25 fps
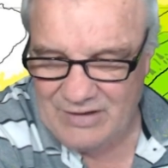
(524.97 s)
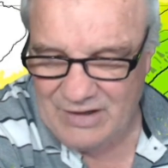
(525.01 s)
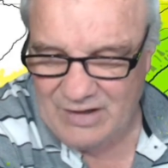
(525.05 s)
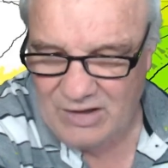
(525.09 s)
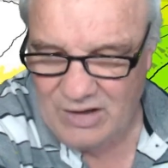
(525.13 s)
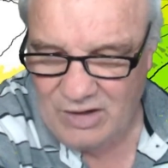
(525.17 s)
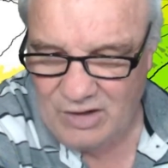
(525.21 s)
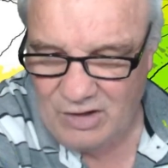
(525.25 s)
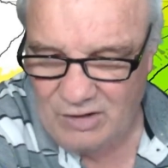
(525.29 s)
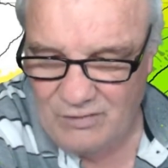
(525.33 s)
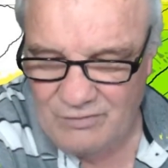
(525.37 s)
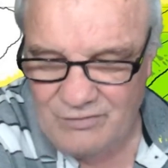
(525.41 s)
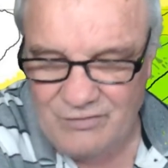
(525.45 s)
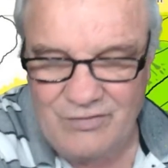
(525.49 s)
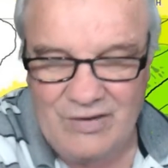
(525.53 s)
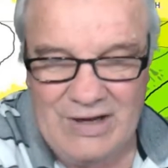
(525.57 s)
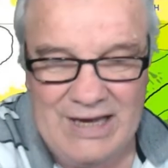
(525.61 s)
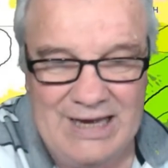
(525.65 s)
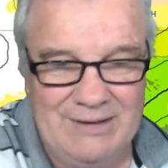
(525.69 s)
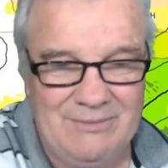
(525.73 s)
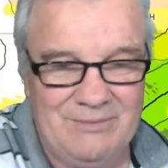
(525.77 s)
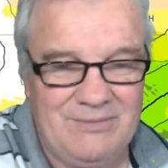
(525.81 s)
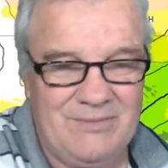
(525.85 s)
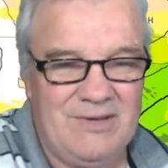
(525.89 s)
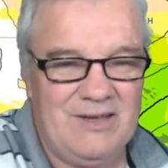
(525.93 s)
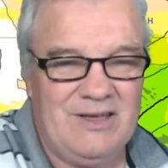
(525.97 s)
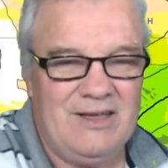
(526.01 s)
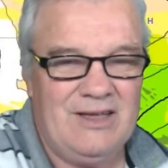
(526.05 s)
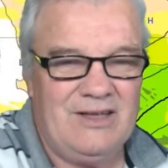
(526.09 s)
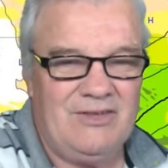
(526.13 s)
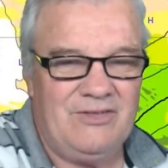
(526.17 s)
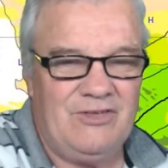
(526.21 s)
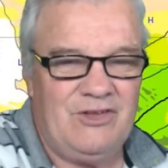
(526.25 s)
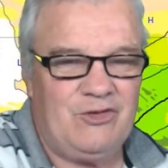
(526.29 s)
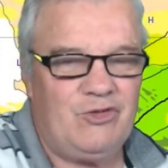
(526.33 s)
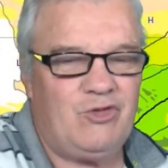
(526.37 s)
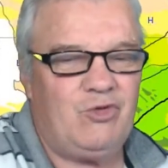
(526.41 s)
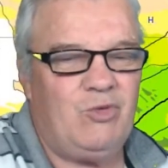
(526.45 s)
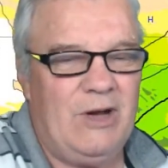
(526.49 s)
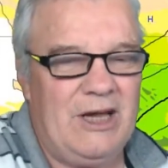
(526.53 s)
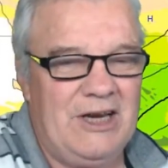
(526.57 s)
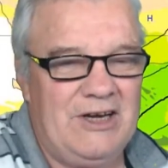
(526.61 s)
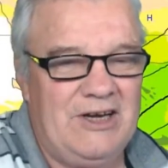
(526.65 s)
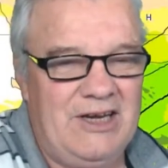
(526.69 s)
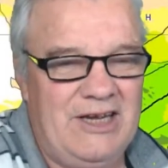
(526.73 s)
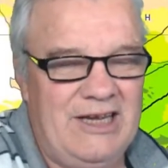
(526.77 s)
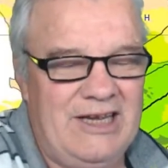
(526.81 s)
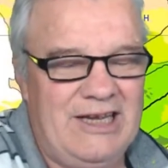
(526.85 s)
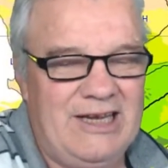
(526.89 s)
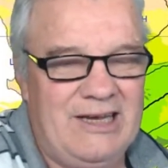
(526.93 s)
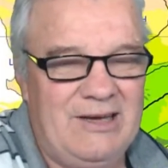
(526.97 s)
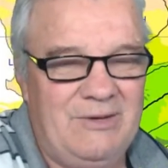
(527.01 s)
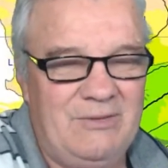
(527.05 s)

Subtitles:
of this one here,